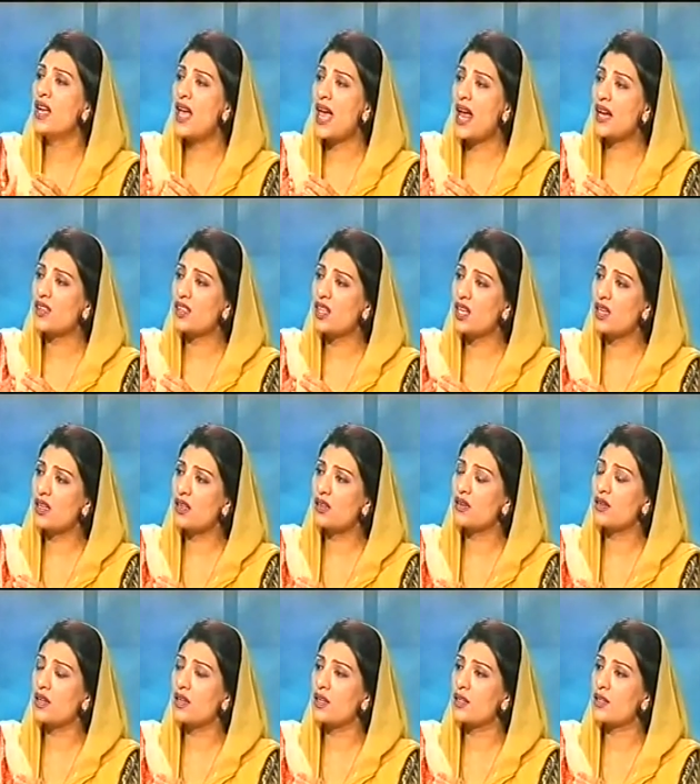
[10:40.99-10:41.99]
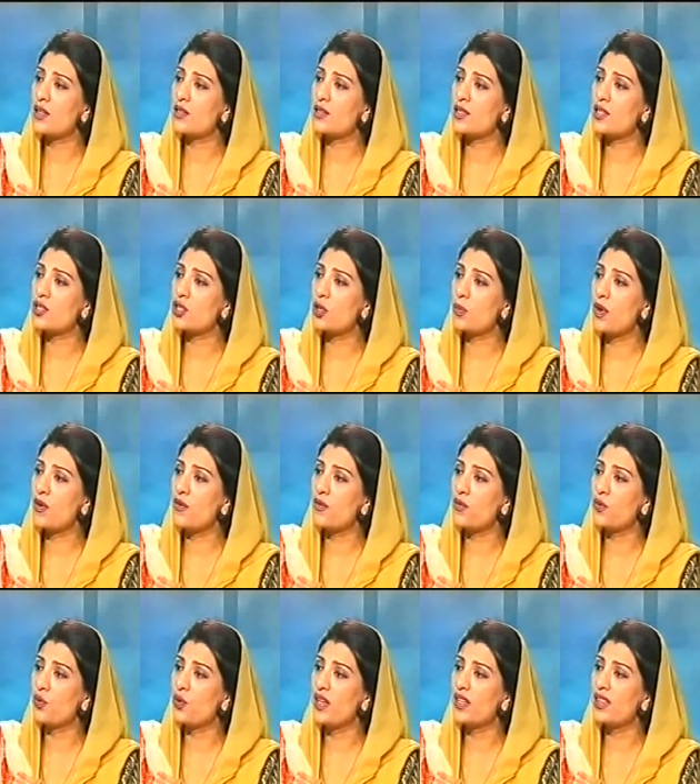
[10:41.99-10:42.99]
and their system of
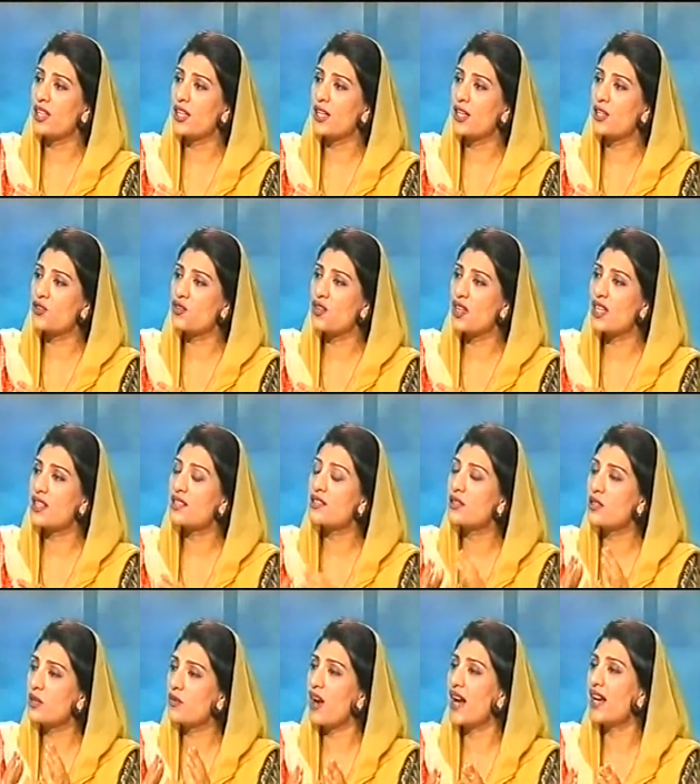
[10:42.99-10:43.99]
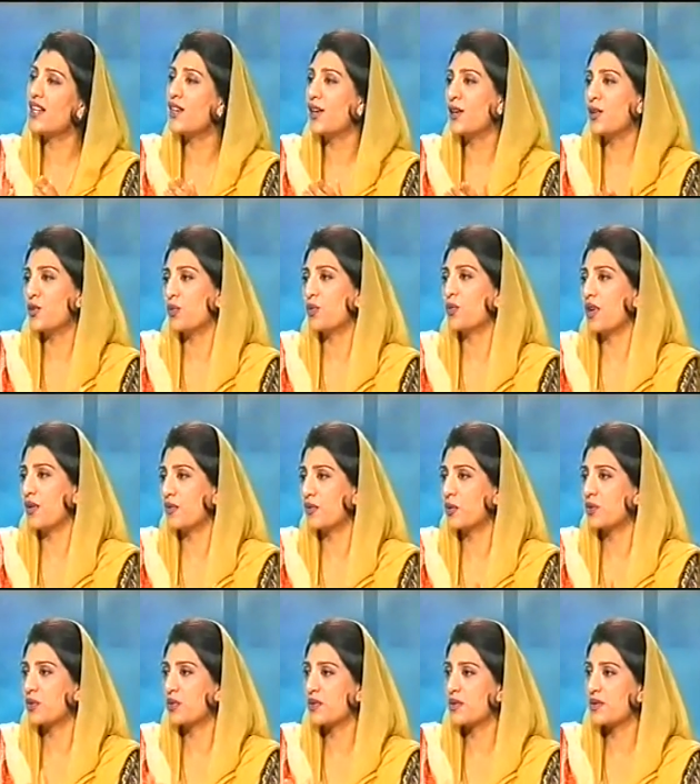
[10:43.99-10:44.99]
ruling the country is divide and rule, of course.